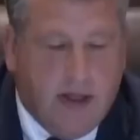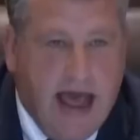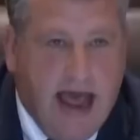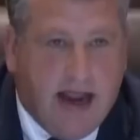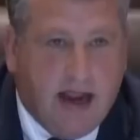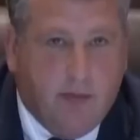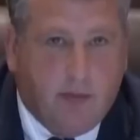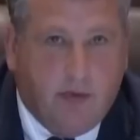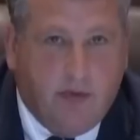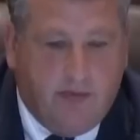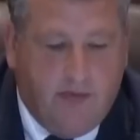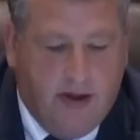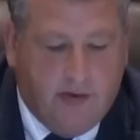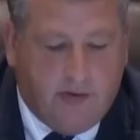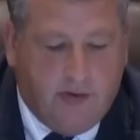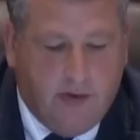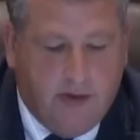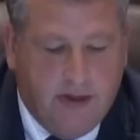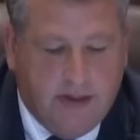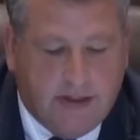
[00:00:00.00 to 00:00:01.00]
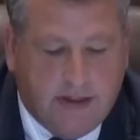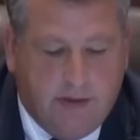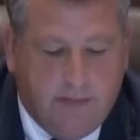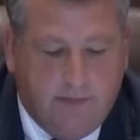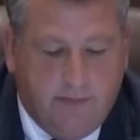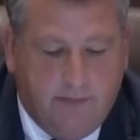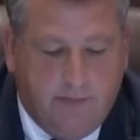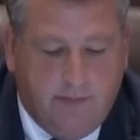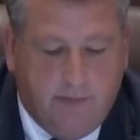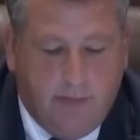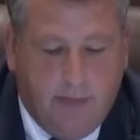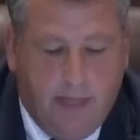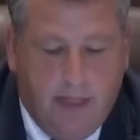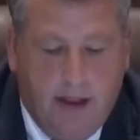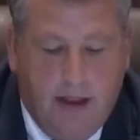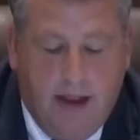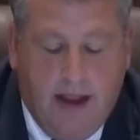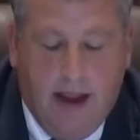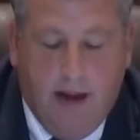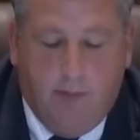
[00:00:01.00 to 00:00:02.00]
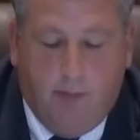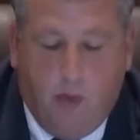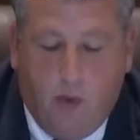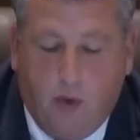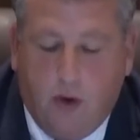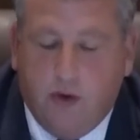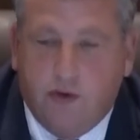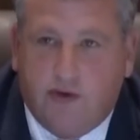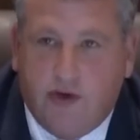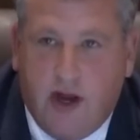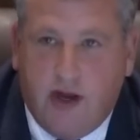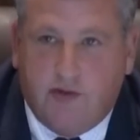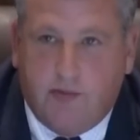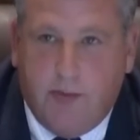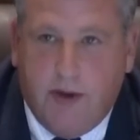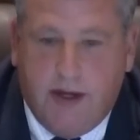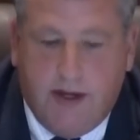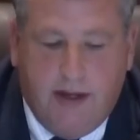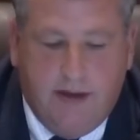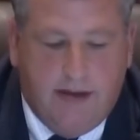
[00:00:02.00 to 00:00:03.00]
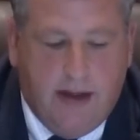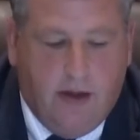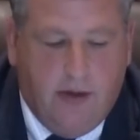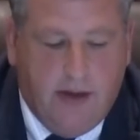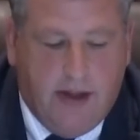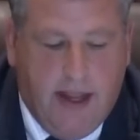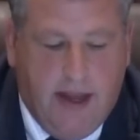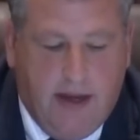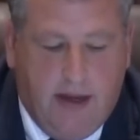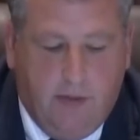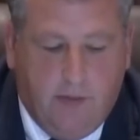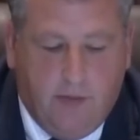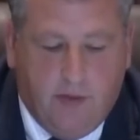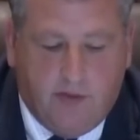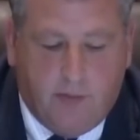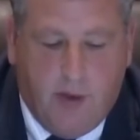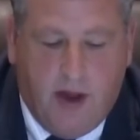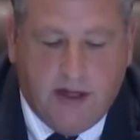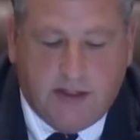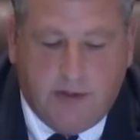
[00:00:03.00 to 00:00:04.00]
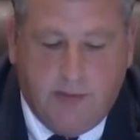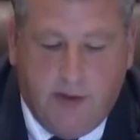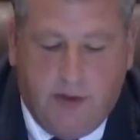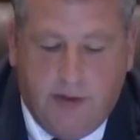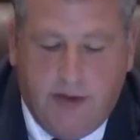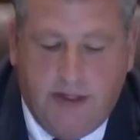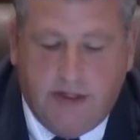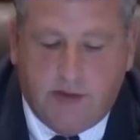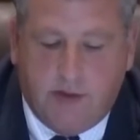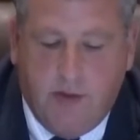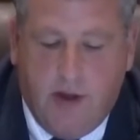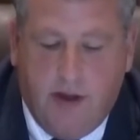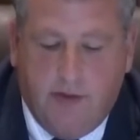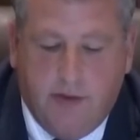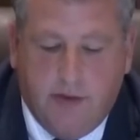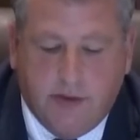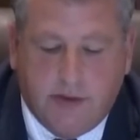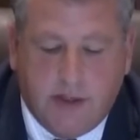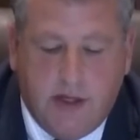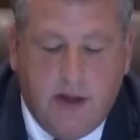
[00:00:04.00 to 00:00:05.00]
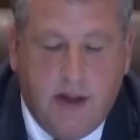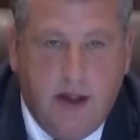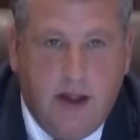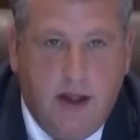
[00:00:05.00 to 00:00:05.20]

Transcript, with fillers: lack of professionalism and poor judgment in delegating responsibilities to others